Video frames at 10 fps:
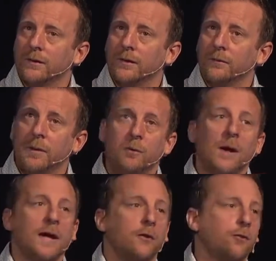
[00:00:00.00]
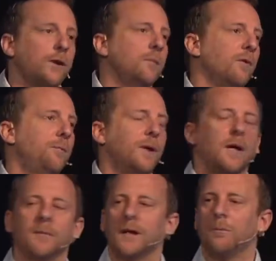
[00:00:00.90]
Maybe you had a dream of
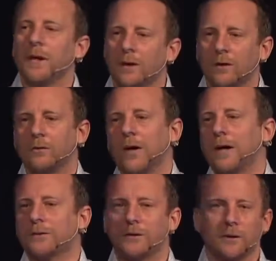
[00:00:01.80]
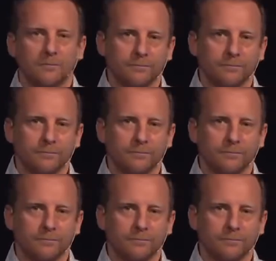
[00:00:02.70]
becoming a medical doctor,